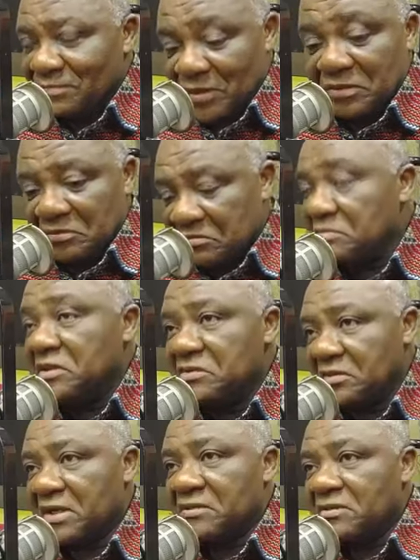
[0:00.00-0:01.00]
You know, you
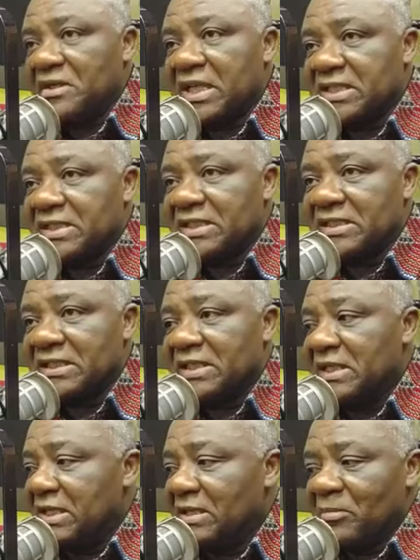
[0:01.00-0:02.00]
can look at it.
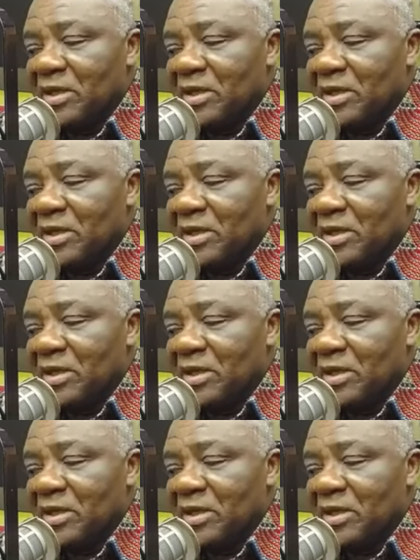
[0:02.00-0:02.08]
Mm.